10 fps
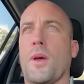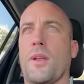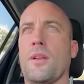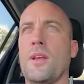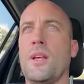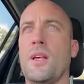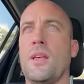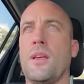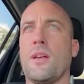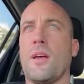
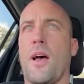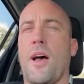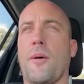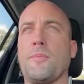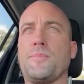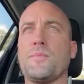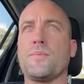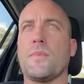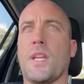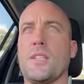And
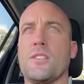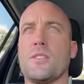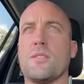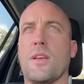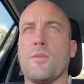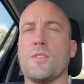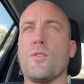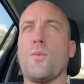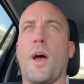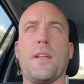it was a
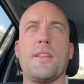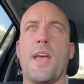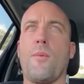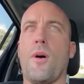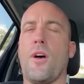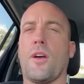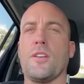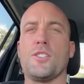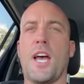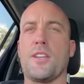good way to network
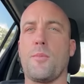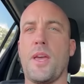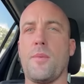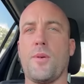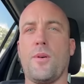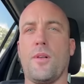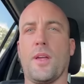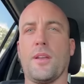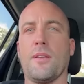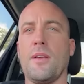and chat to people
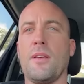and